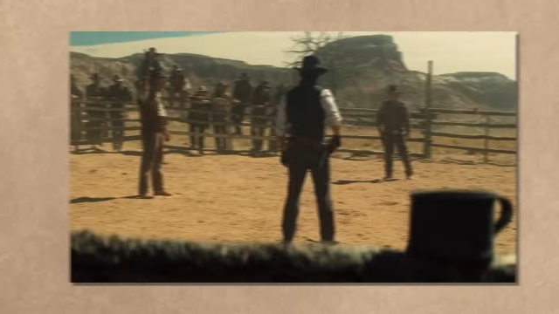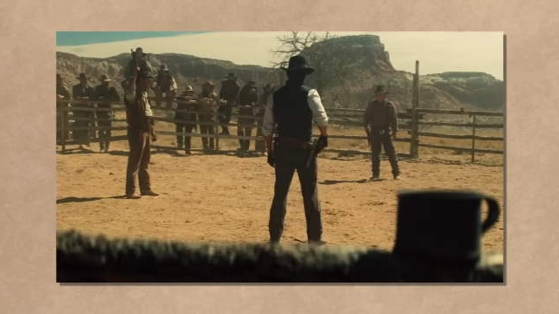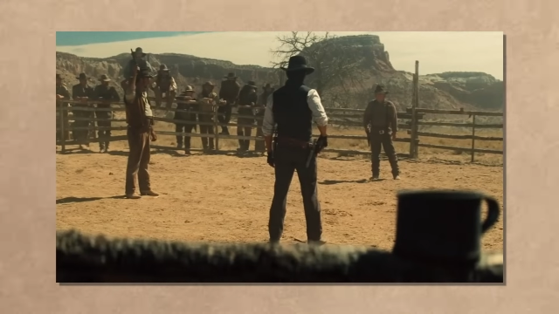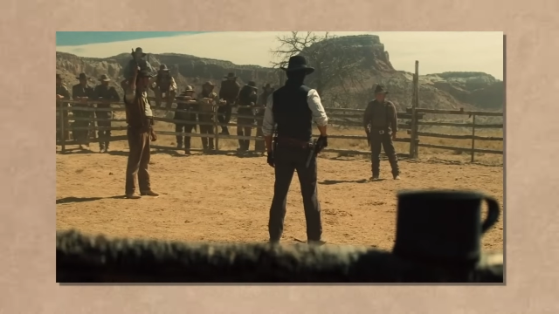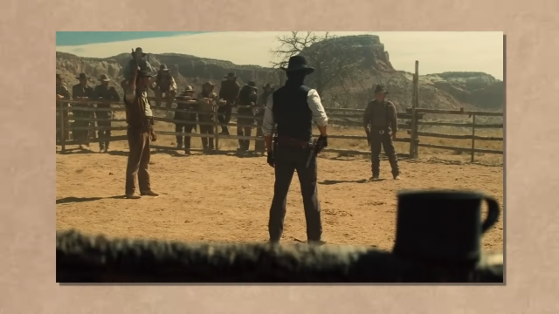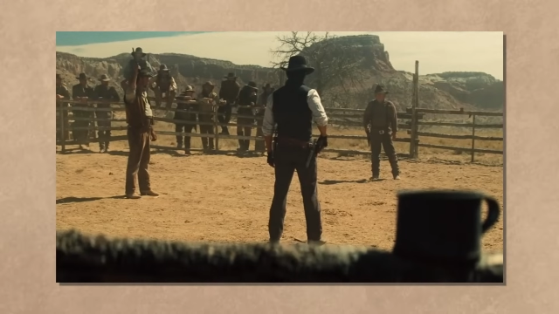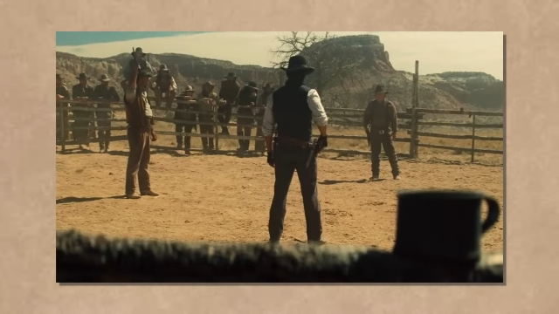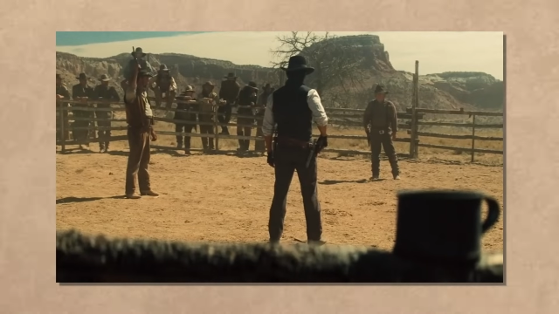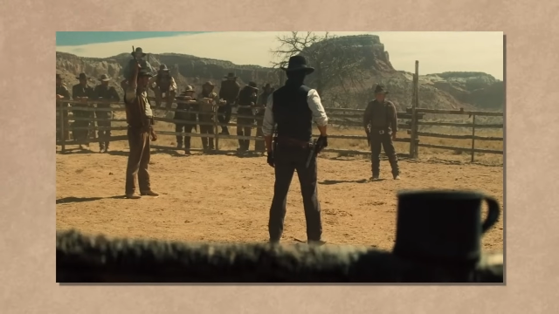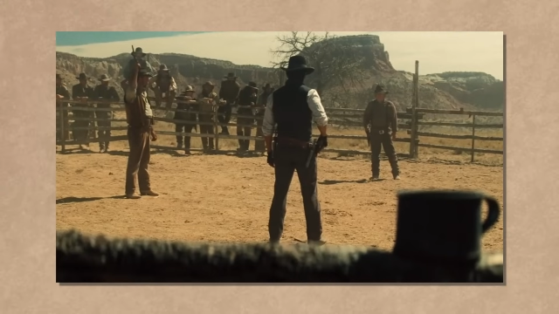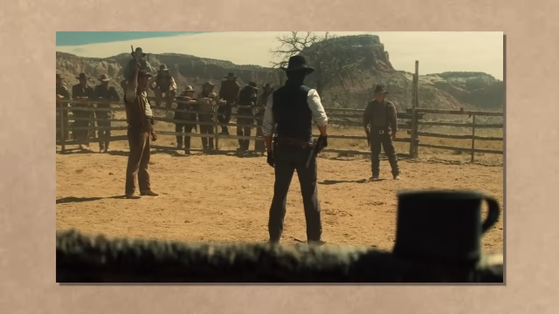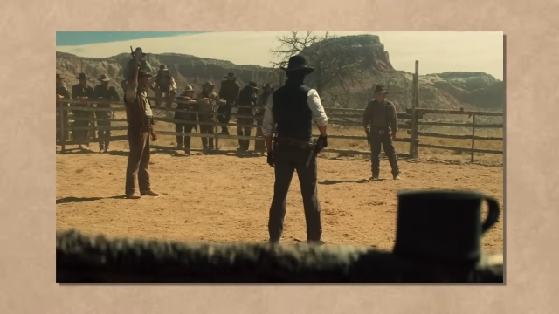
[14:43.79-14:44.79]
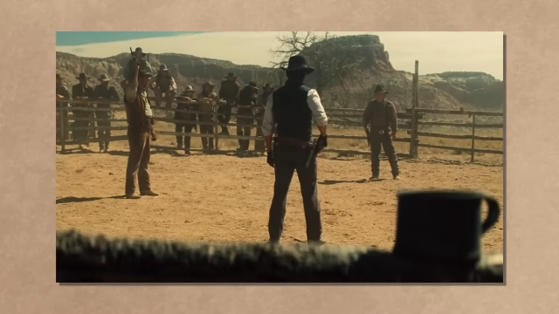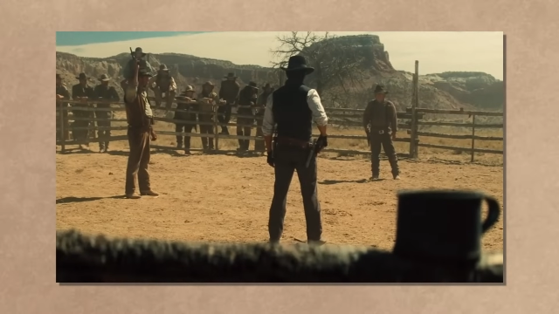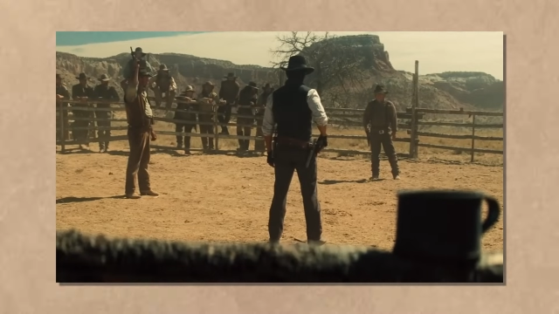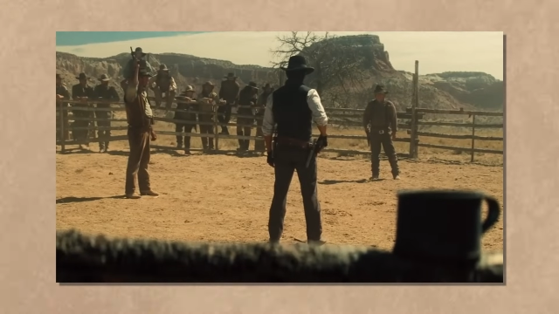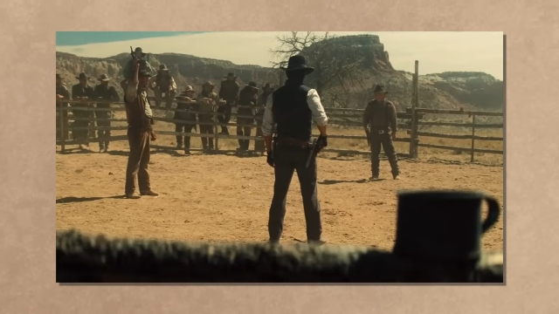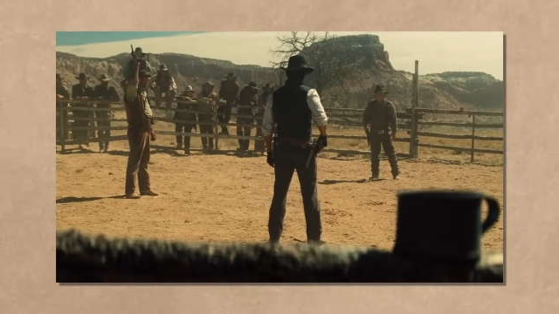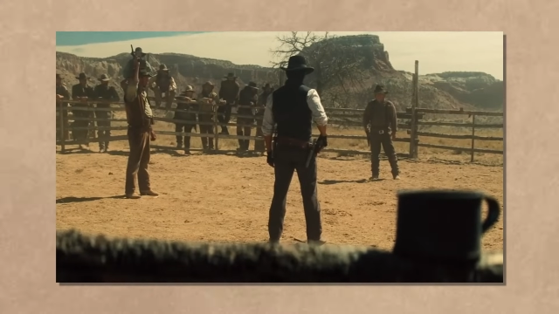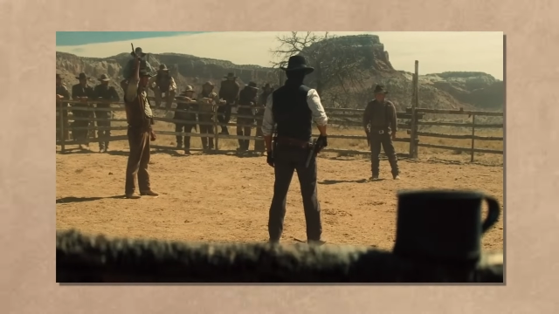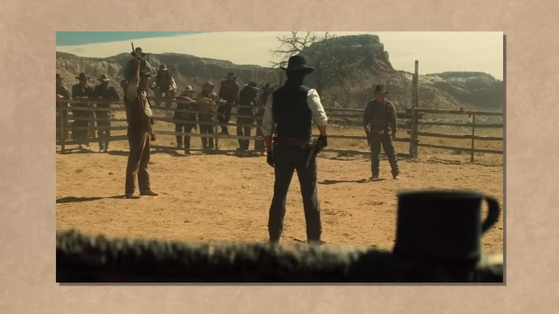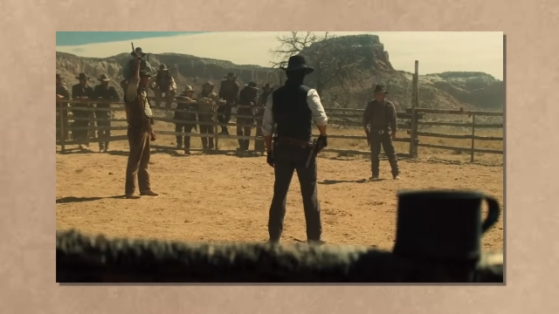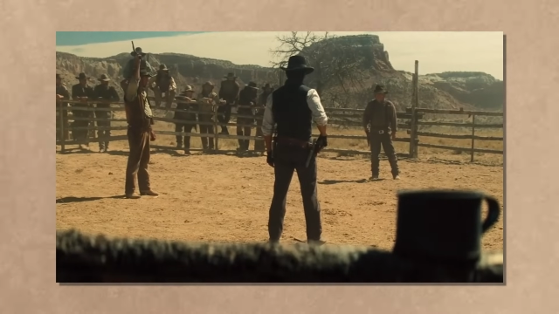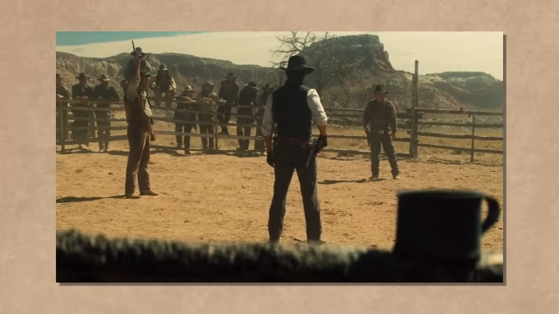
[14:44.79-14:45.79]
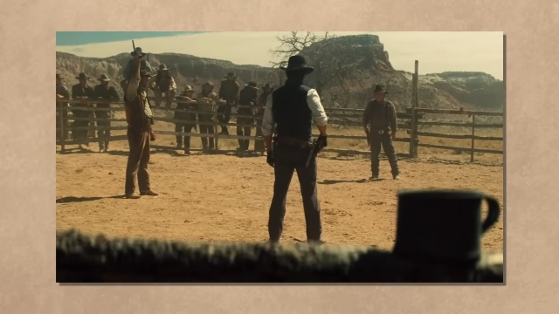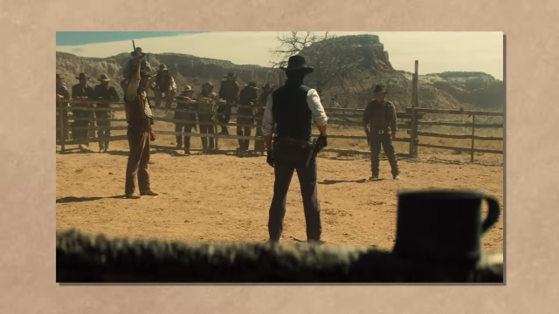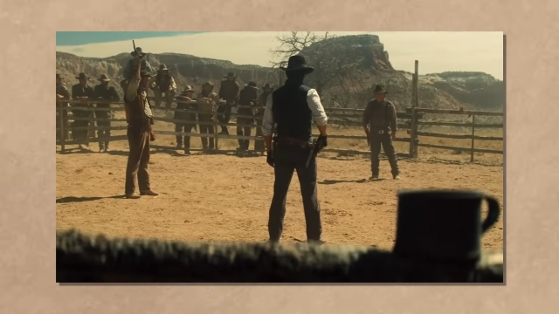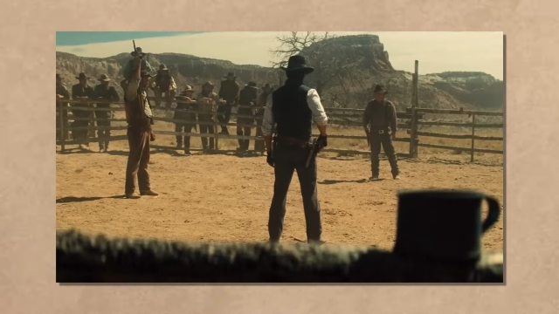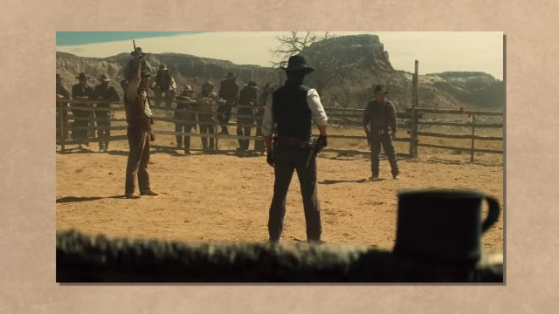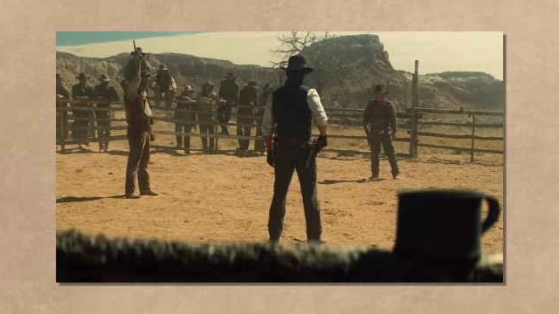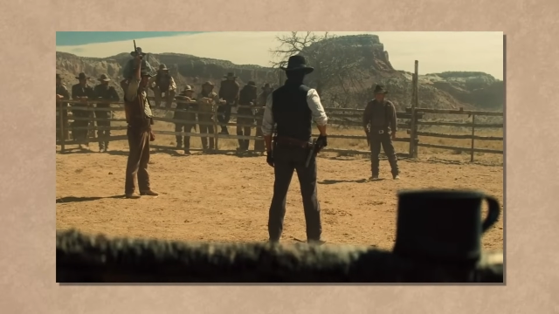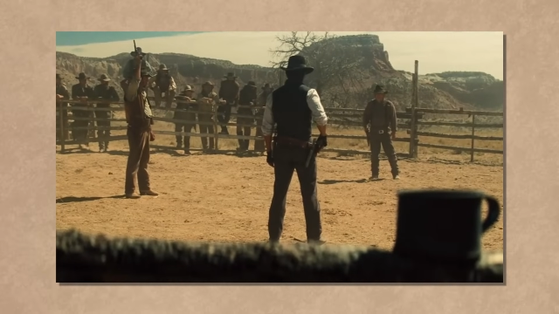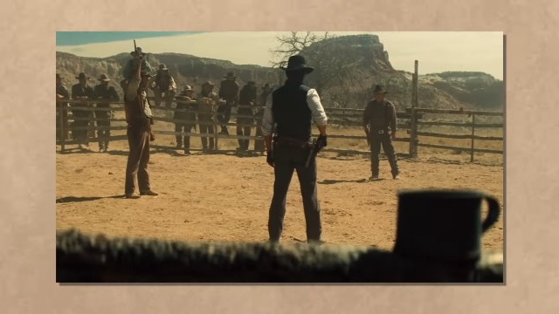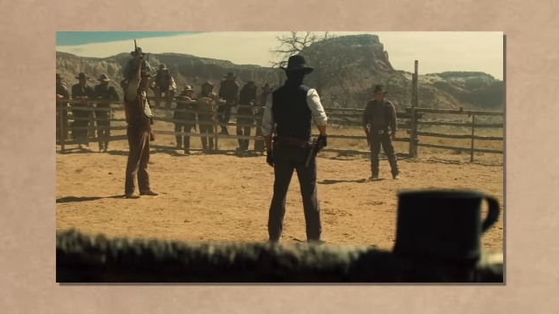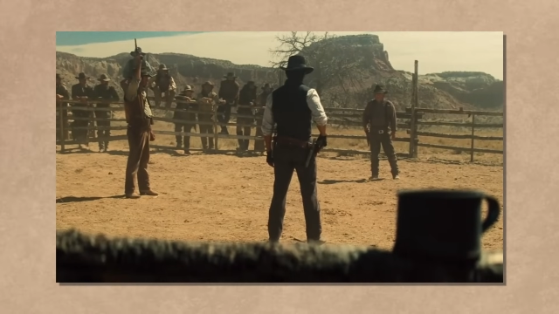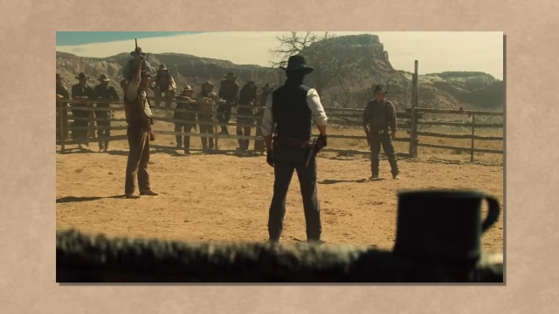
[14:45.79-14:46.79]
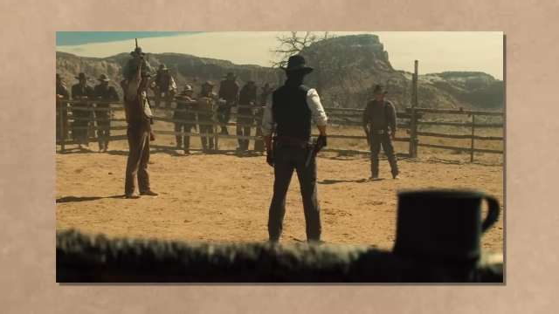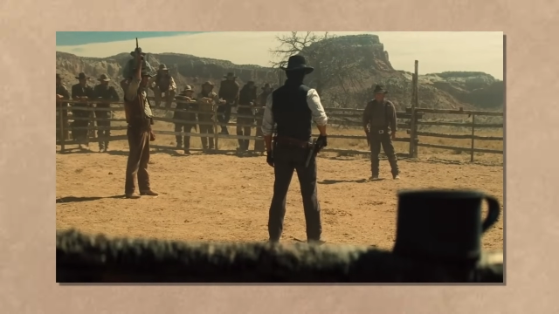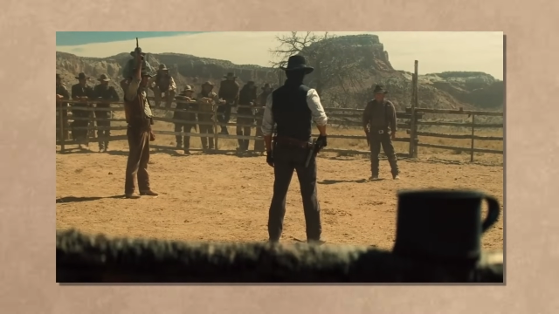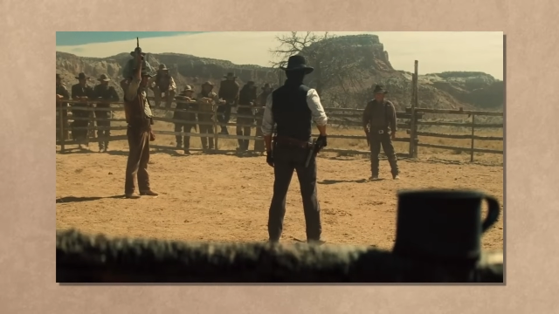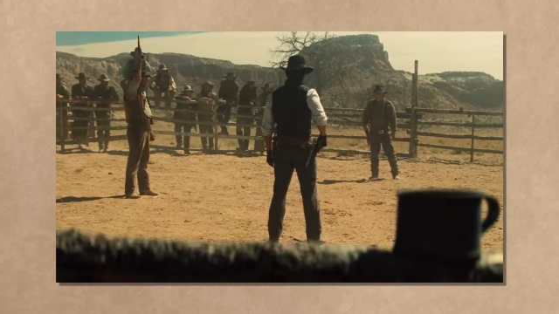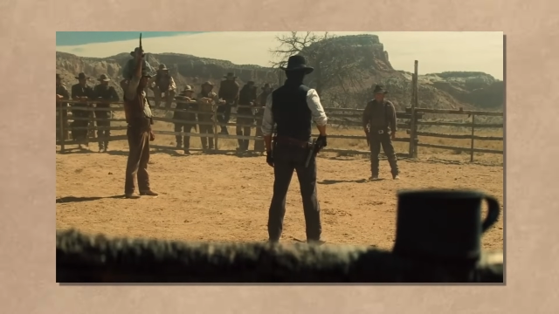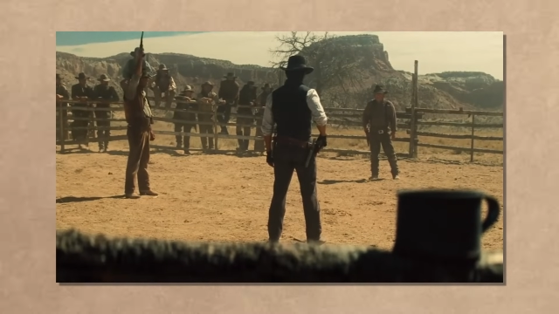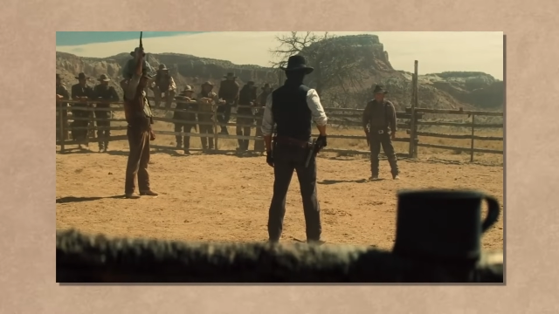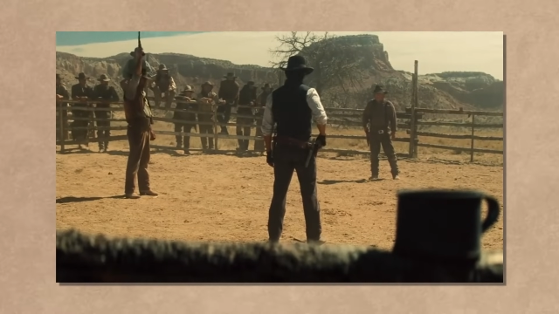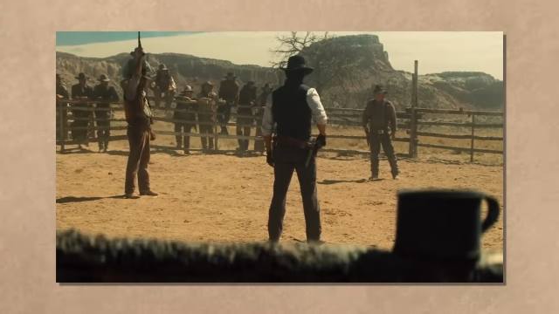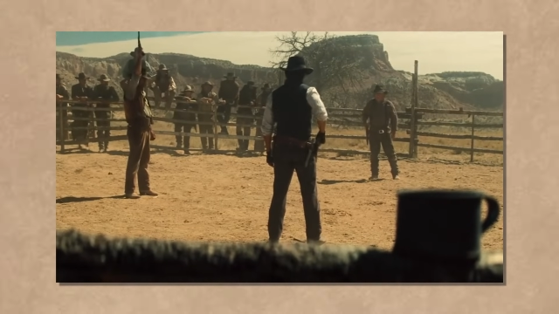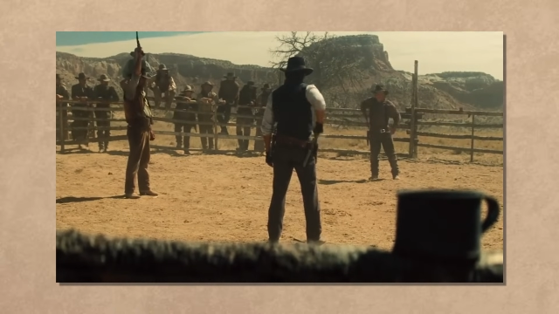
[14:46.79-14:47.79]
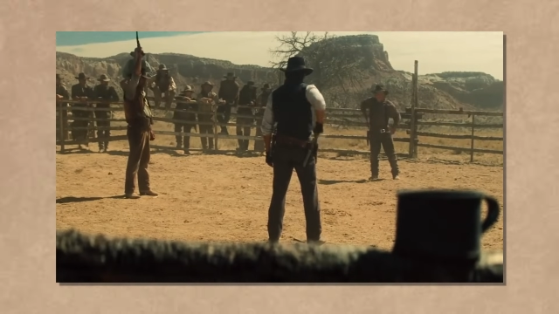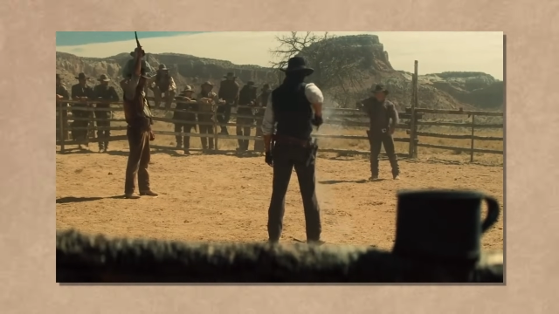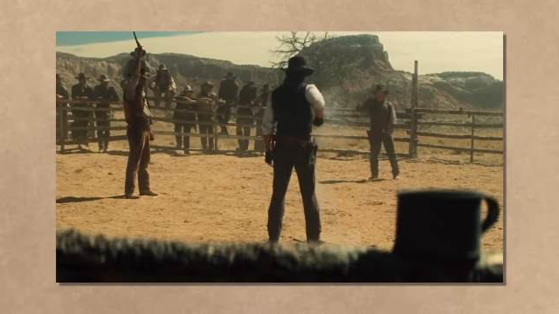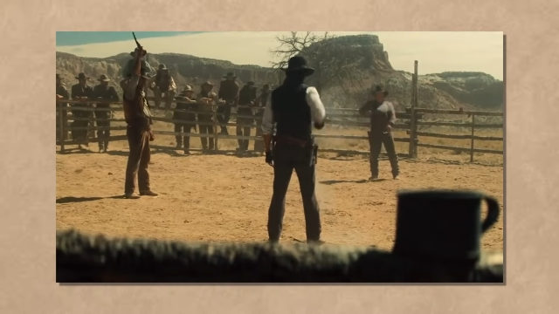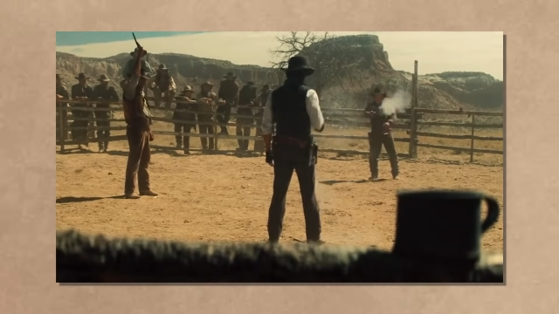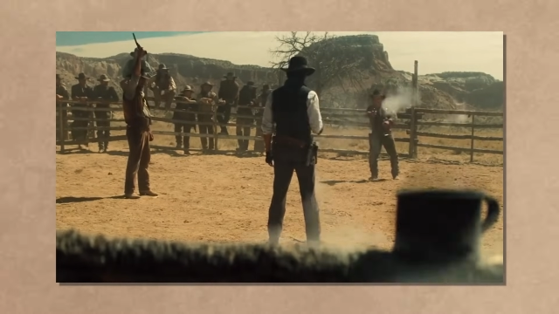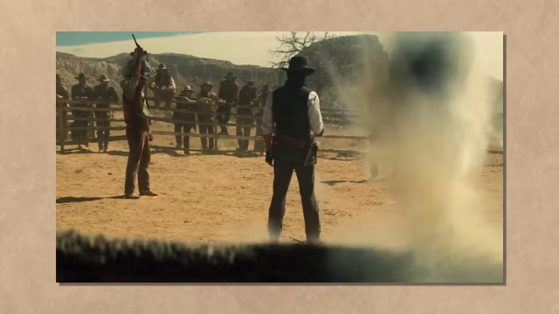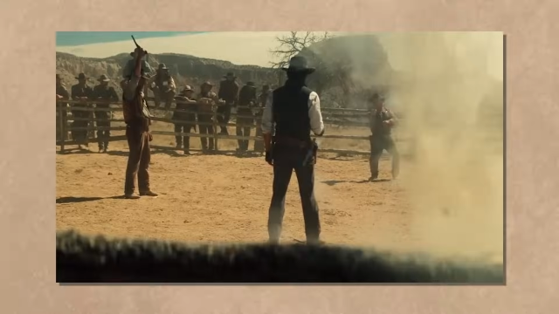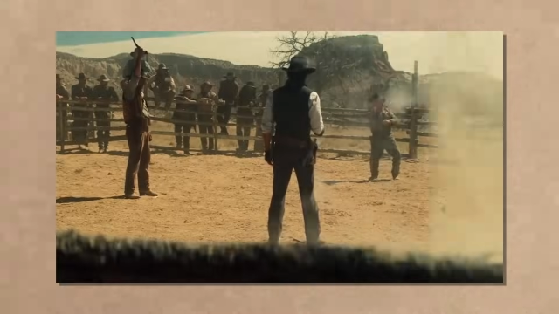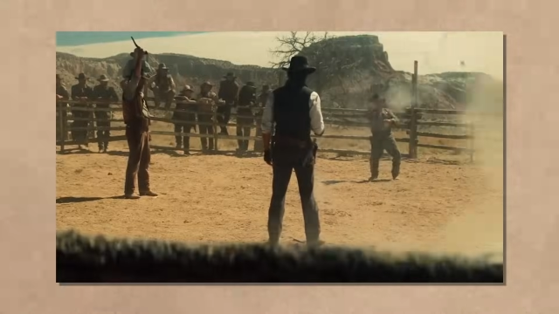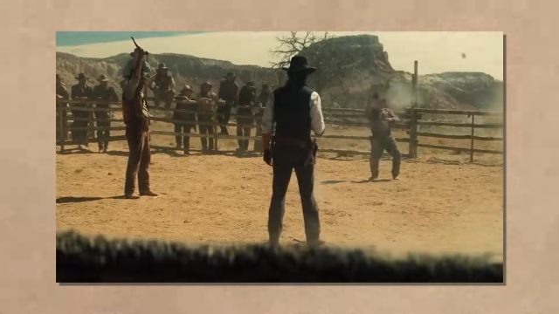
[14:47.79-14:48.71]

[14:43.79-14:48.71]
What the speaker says: No face is visible, so there are no lips to read.